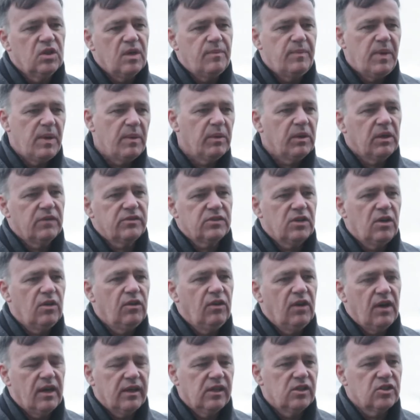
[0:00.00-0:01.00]
the people of South
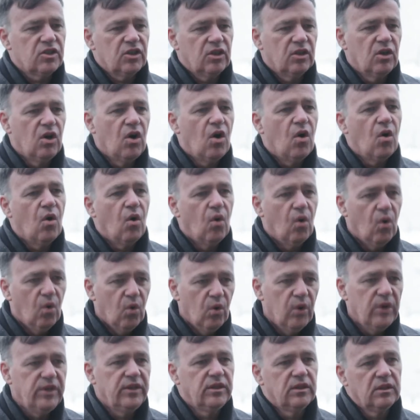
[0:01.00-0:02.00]
Lanarkshire
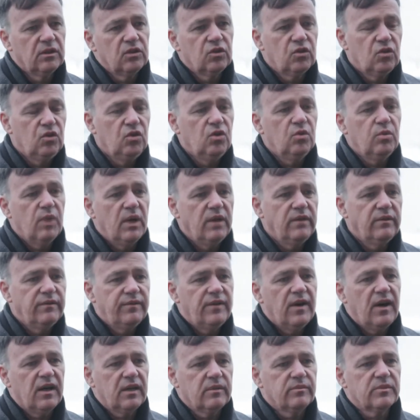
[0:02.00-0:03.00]
own two wind
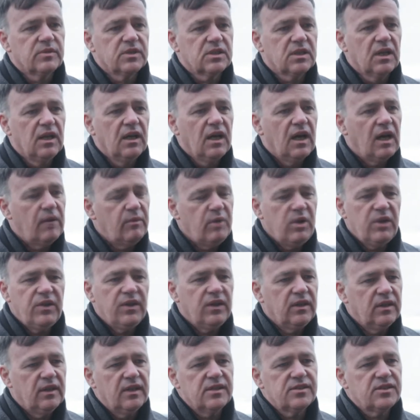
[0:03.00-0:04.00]
farms. We
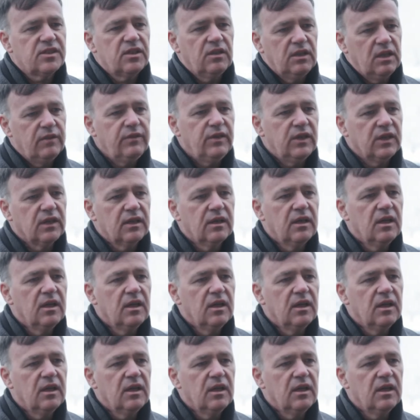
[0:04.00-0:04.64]
think that's terrific